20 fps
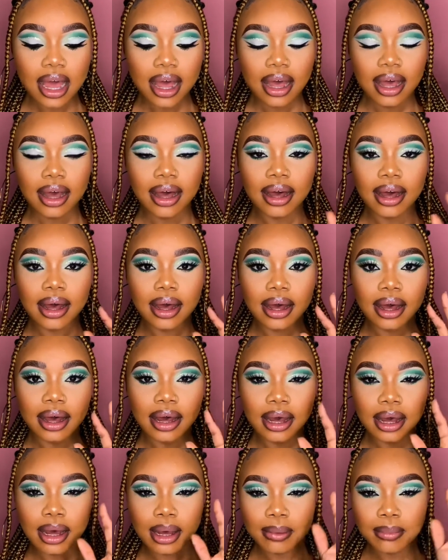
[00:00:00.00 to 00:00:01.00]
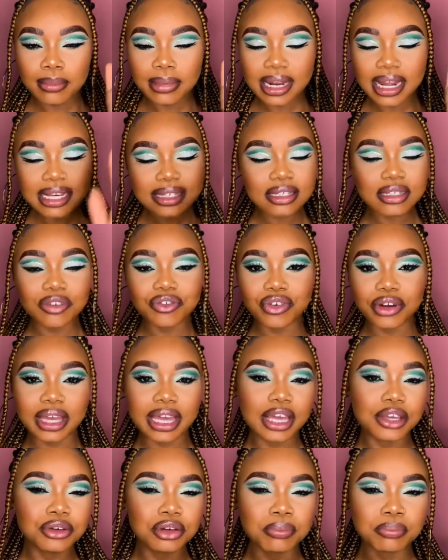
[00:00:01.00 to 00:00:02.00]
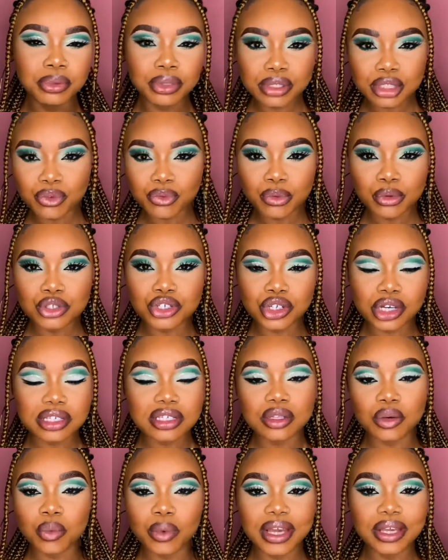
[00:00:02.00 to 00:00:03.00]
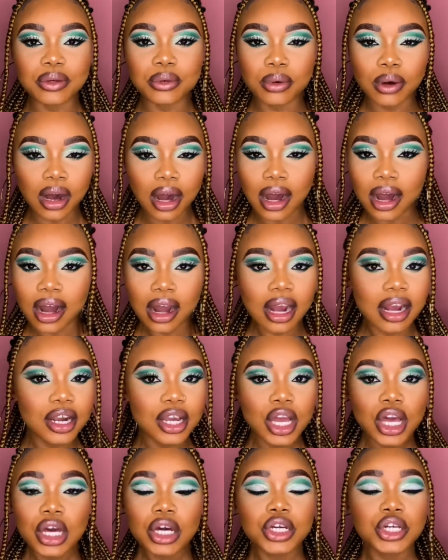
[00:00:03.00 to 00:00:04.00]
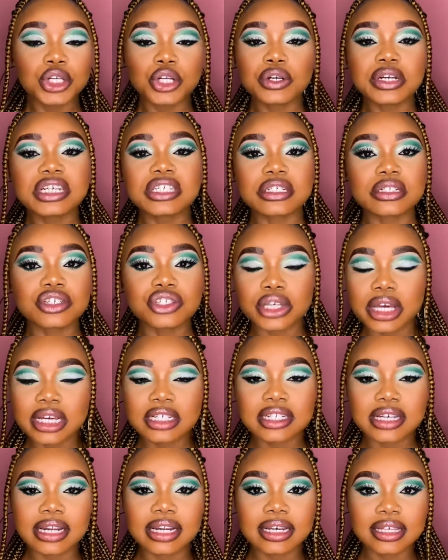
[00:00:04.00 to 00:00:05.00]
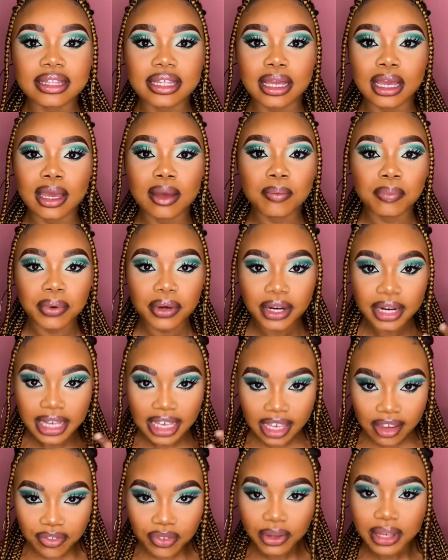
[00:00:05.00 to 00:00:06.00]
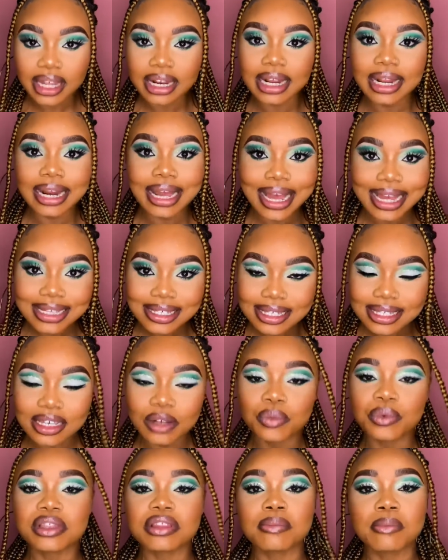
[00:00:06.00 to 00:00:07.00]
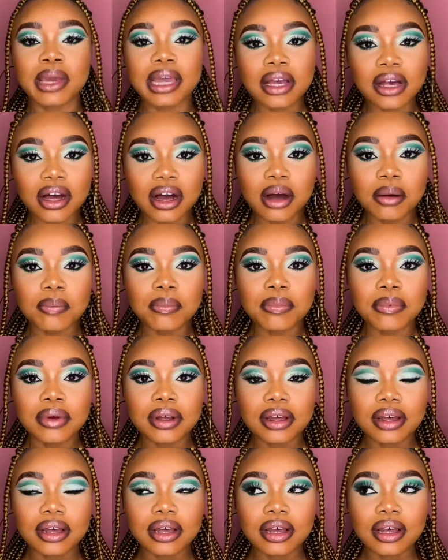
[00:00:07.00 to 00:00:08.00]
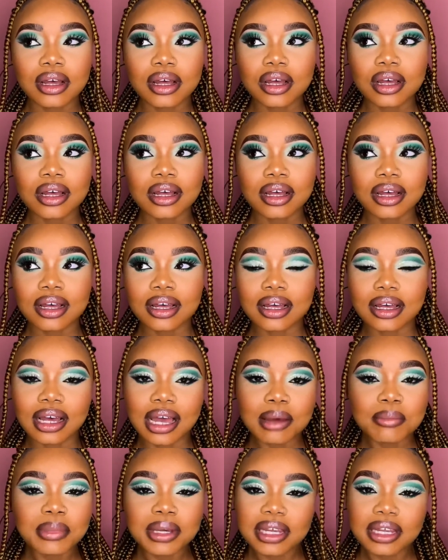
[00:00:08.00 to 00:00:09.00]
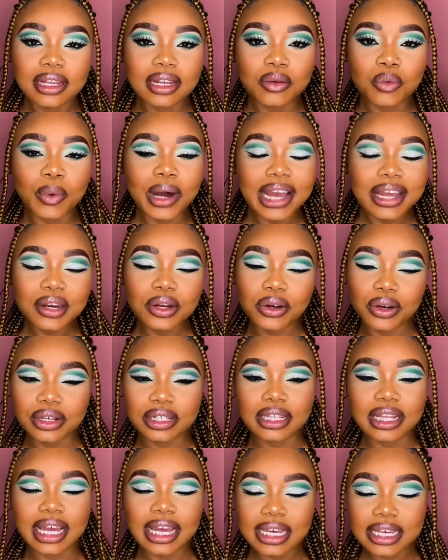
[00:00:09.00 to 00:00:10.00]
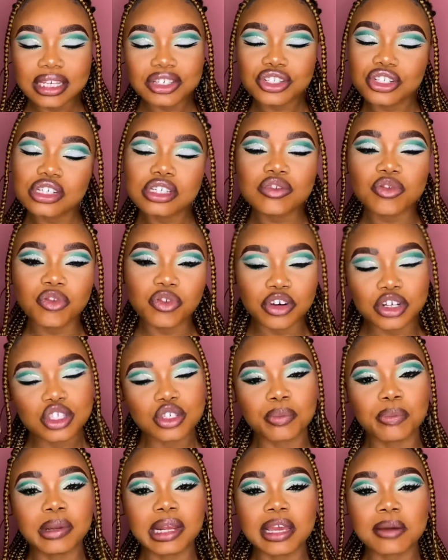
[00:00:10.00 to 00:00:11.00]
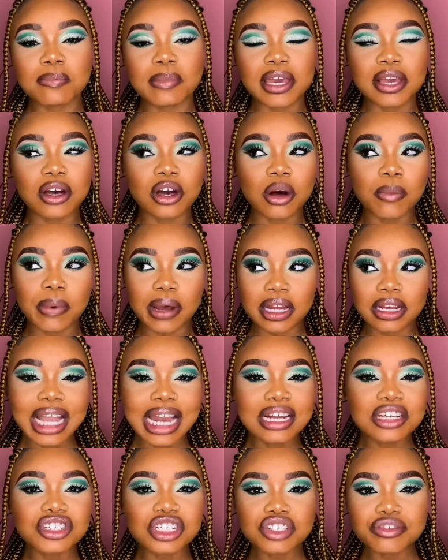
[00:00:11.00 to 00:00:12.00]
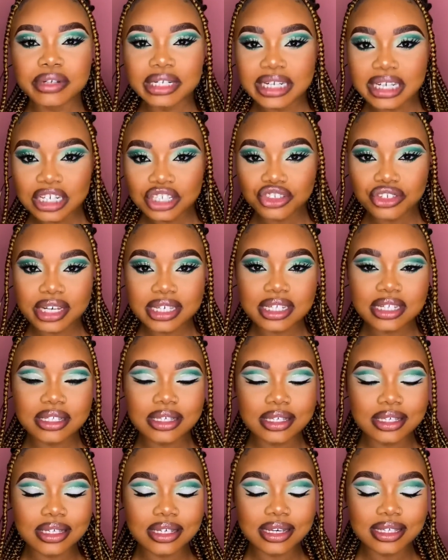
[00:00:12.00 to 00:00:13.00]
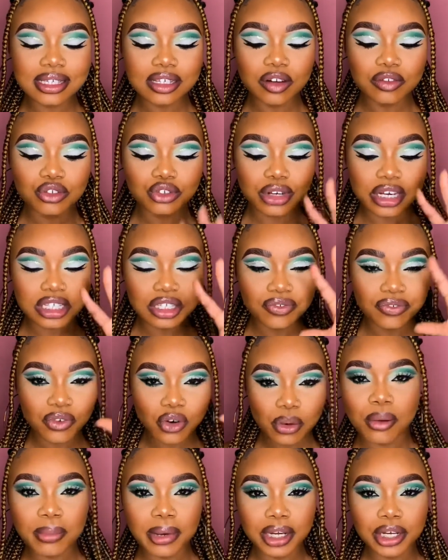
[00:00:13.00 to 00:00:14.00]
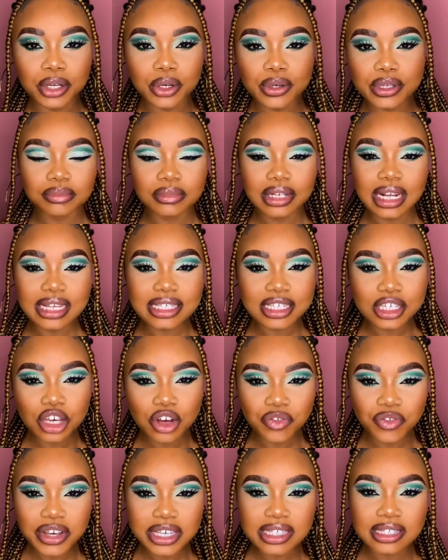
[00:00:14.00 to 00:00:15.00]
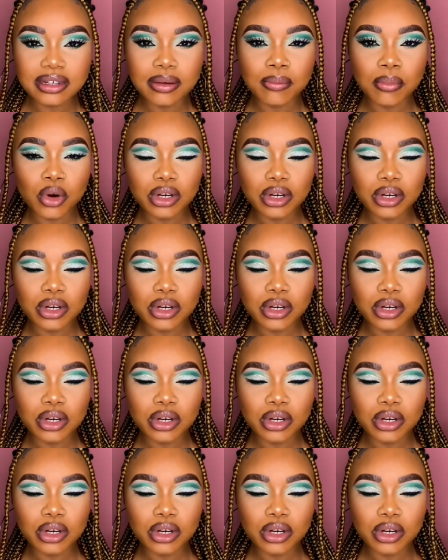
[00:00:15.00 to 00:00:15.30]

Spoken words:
Let's not forget, you're beautiful just the way you are. You don't need to change anything, but if you can enhance it with makeup, I mean, why not? Like, it's just fun to play makeup, and it's just really interesting to see yourself transform, and, you know, and see your face in a more